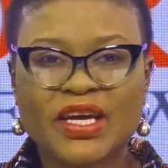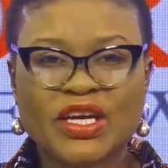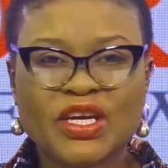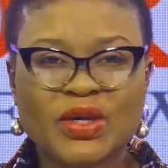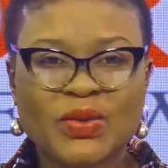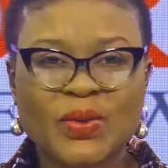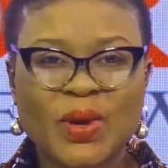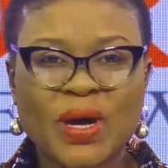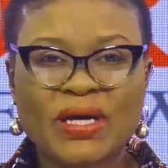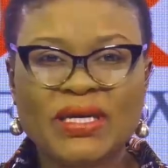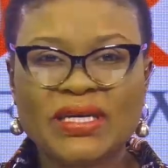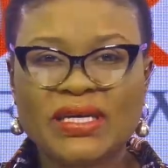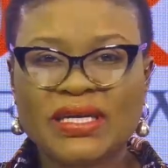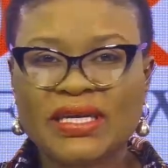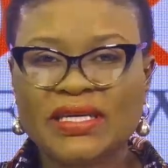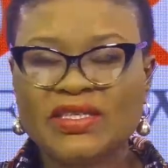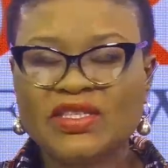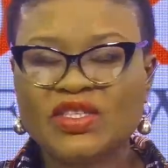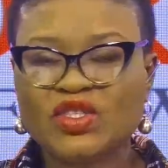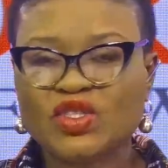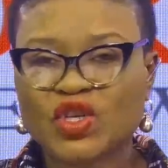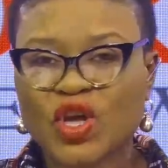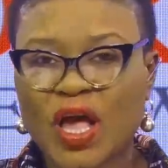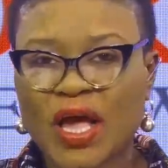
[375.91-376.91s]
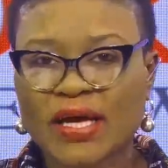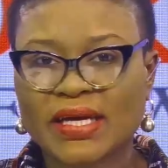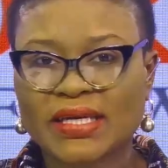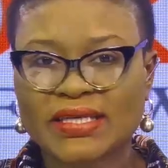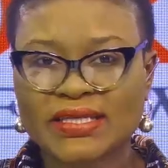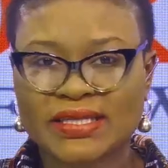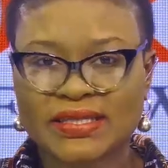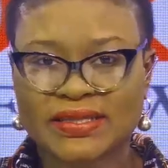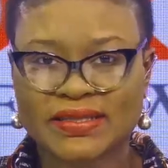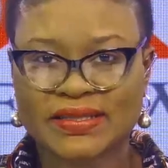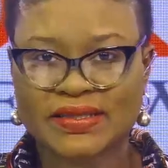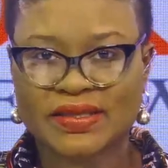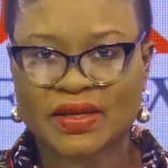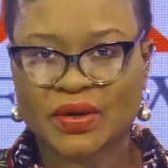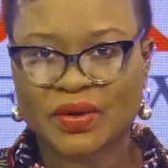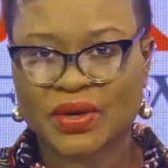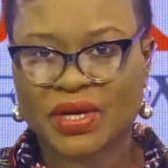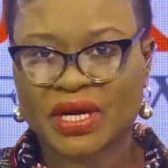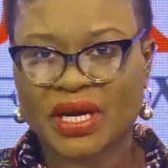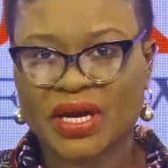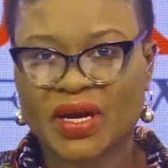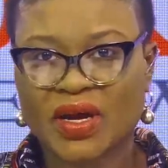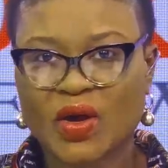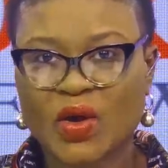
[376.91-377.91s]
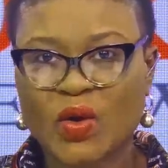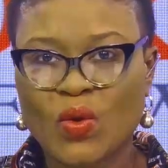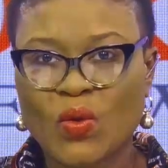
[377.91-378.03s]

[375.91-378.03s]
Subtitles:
Iran-linked targets in Syria,